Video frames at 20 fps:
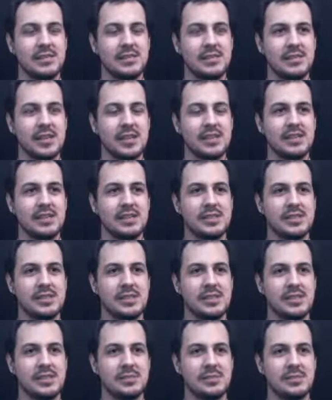But
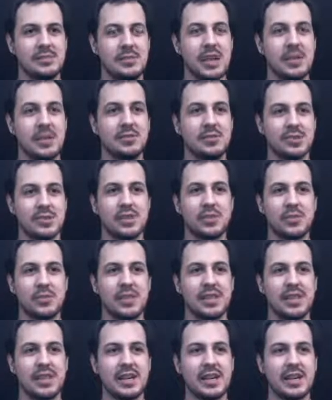I was gonna
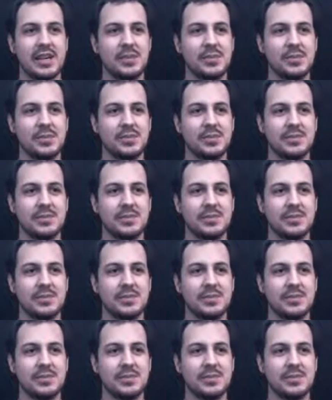bring that up.